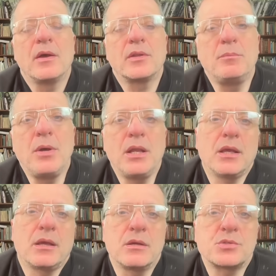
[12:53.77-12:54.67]
the
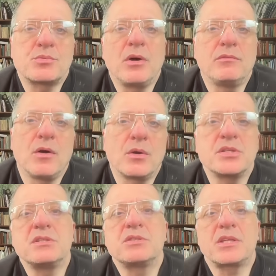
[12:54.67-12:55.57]
bellicose
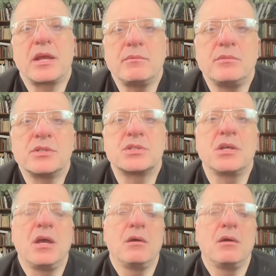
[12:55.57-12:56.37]
provocative statements